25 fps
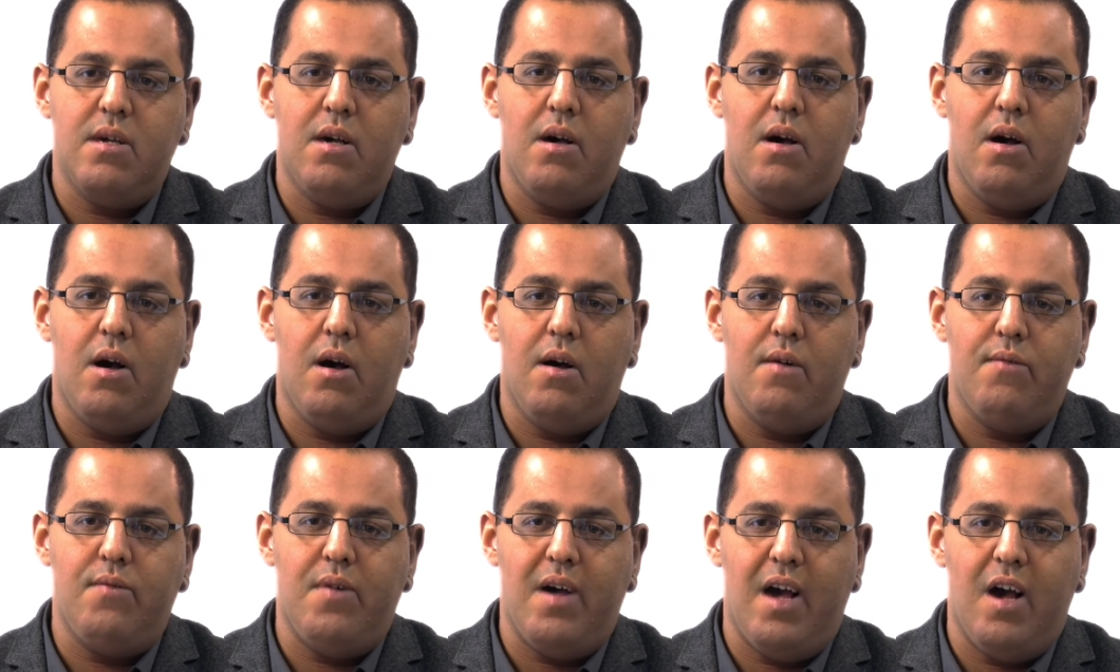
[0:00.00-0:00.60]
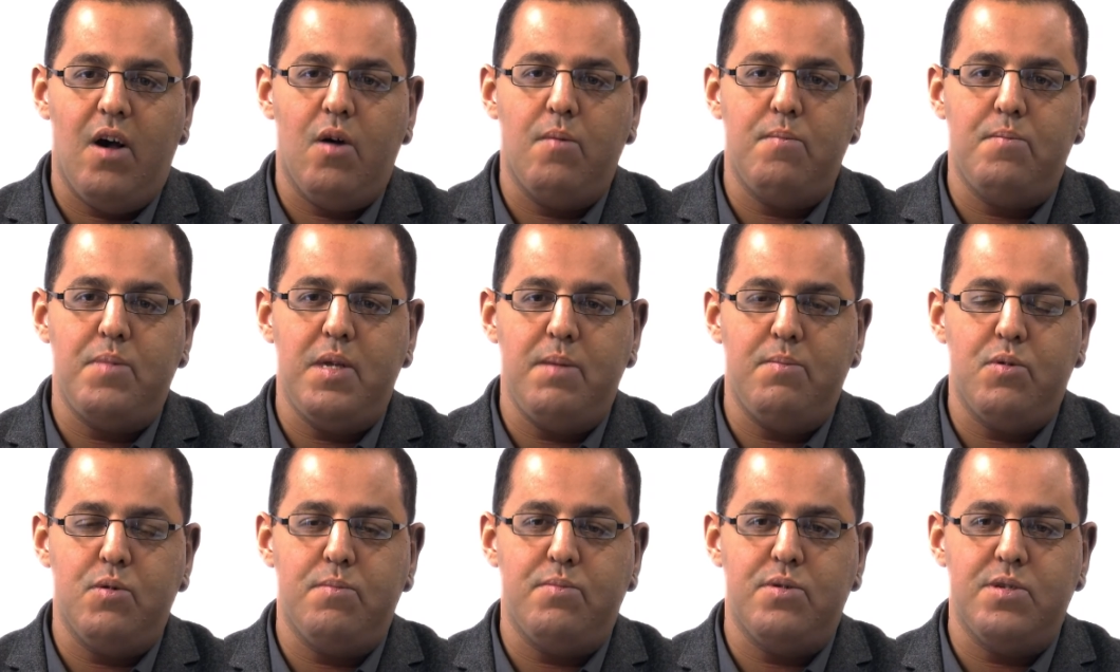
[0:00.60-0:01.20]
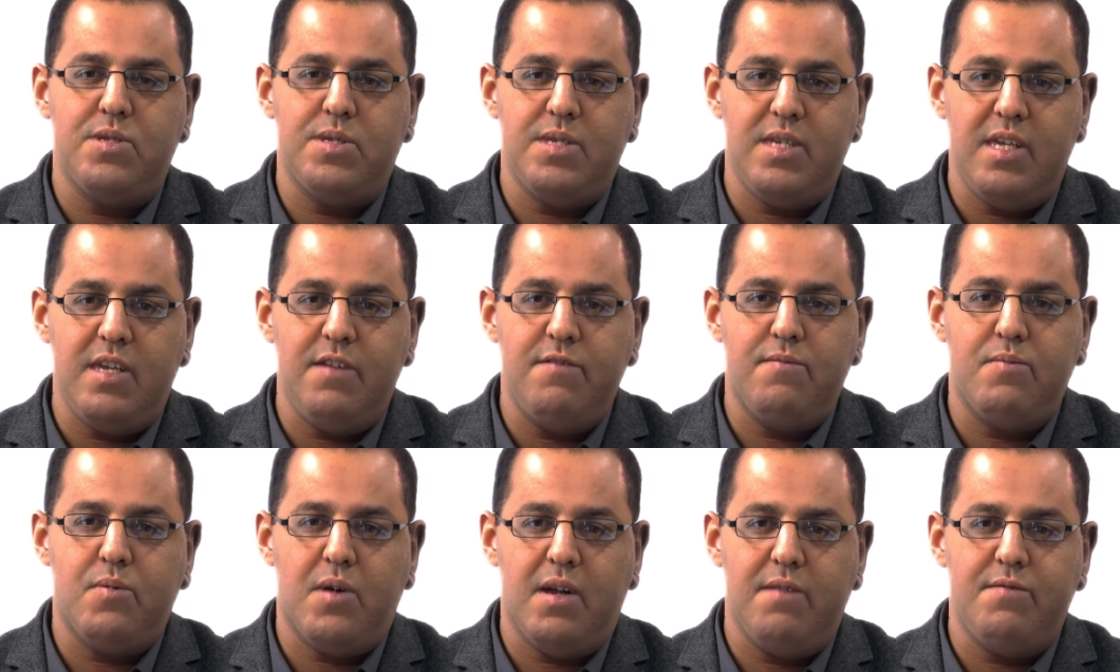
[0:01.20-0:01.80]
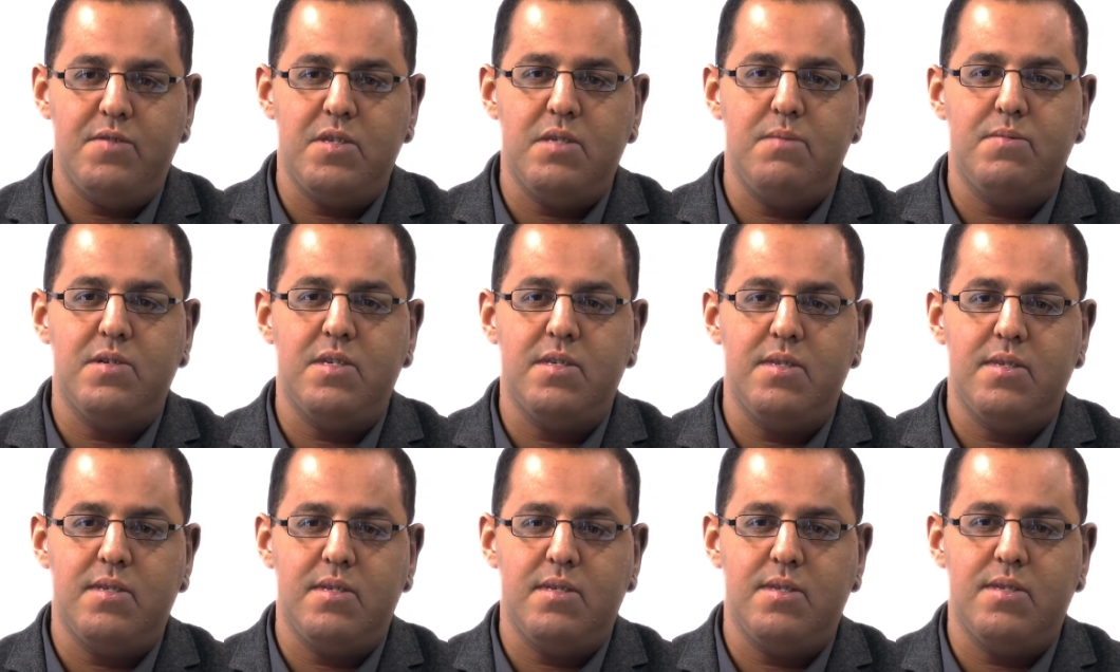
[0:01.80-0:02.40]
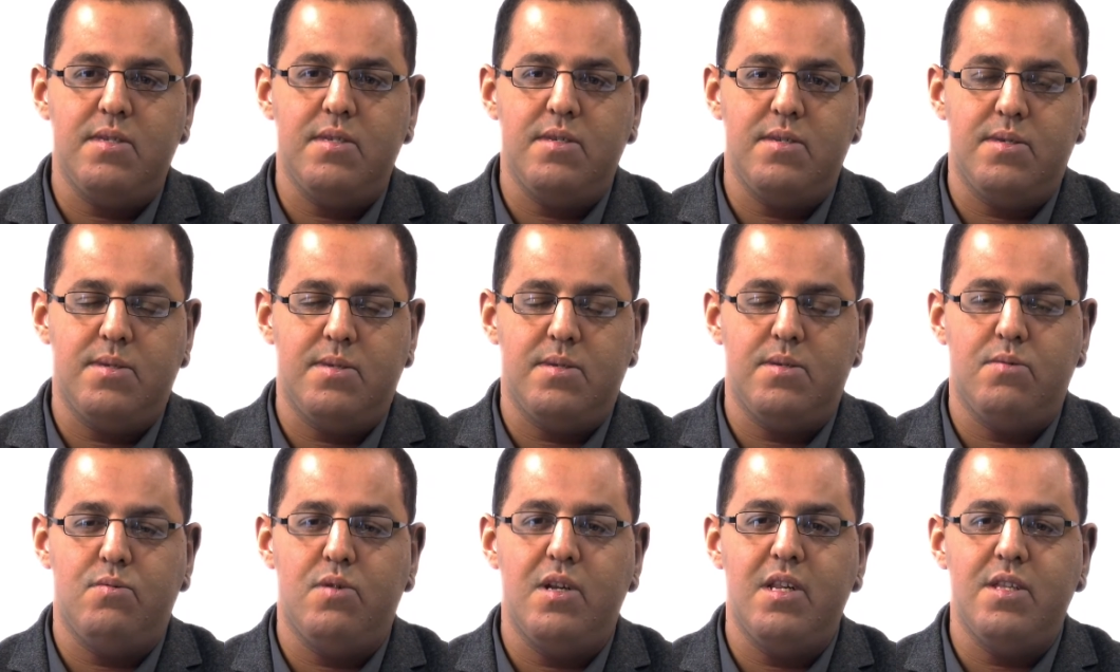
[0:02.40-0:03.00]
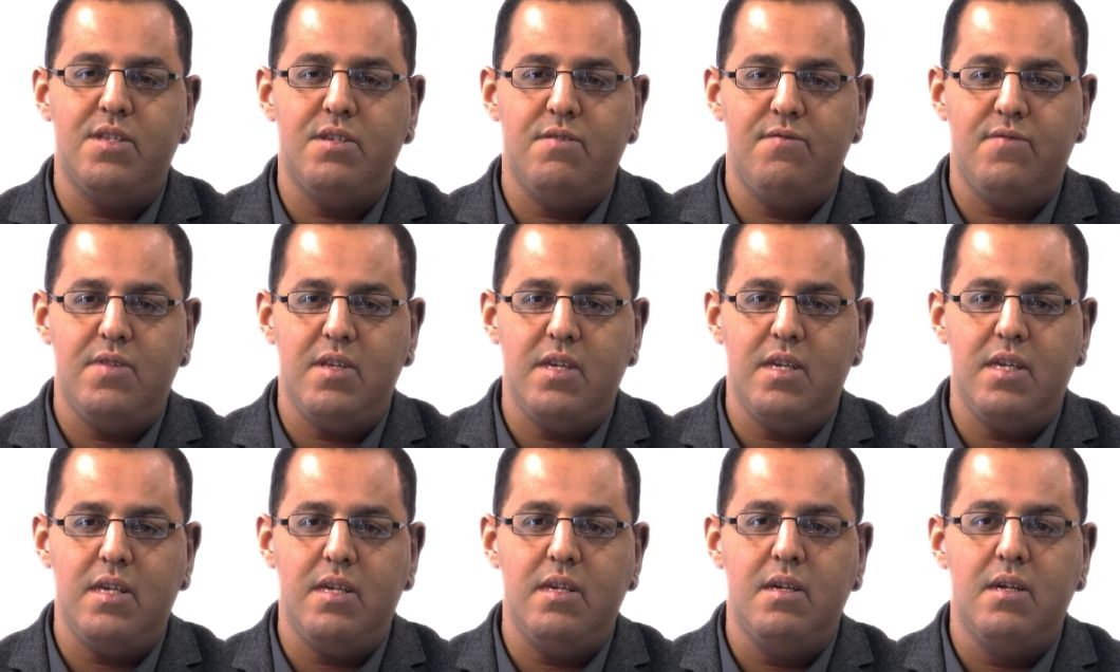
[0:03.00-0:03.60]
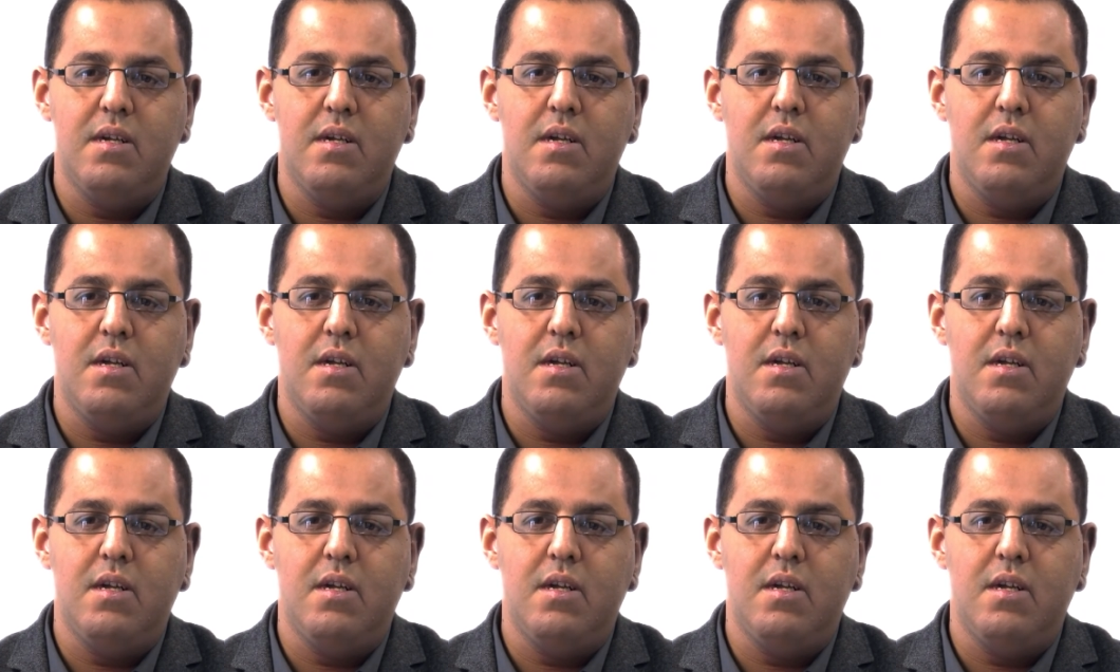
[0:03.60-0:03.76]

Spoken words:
of how people perceive privacy because this is relatively